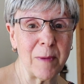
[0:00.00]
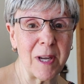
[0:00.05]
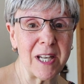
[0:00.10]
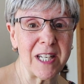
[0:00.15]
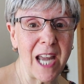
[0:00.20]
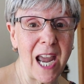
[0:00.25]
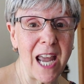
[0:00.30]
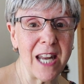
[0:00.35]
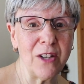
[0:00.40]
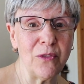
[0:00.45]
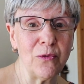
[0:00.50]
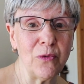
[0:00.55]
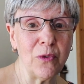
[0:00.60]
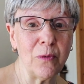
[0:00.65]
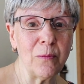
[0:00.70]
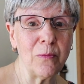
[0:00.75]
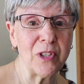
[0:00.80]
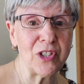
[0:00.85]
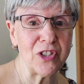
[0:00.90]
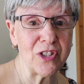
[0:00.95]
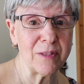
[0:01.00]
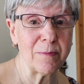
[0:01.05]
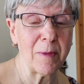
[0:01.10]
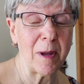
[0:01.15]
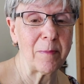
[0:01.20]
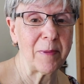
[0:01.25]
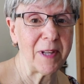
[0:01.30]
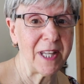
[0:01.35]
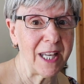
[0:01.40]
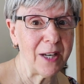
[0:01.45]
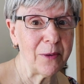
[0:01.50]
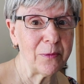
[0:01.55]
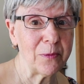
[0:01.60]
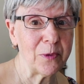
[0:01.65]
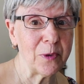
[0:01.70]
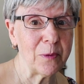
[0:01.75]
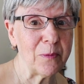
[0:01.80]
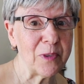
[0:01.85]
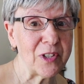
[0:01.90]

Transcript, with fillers: my dining room, which is my plant room,